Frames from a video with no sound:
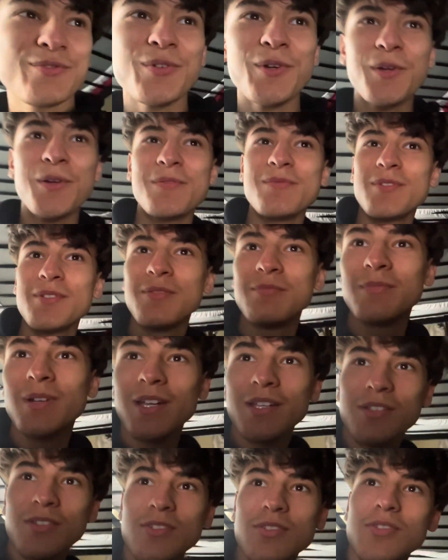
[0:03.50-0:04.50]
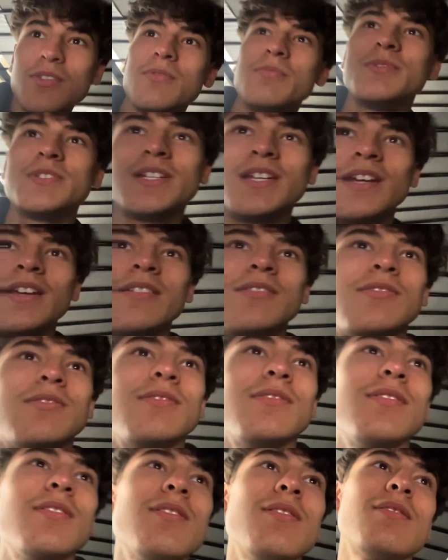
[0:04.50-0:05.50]
Welcome to my YouTube
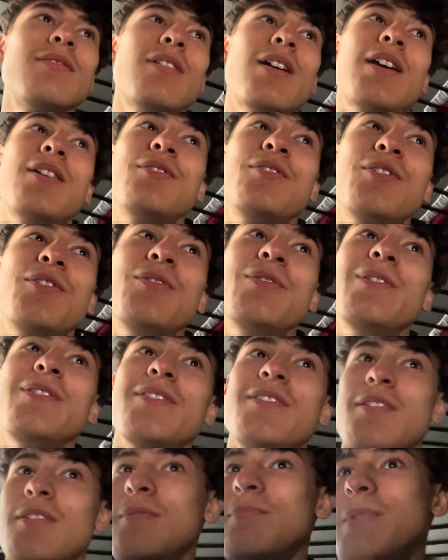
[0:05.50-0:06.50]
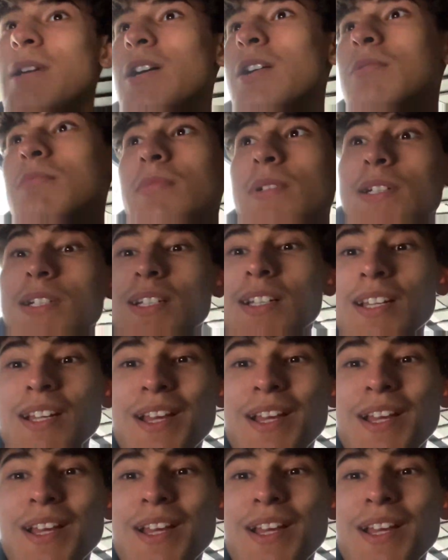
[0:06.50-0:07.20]
channel. I don't know what this is about, but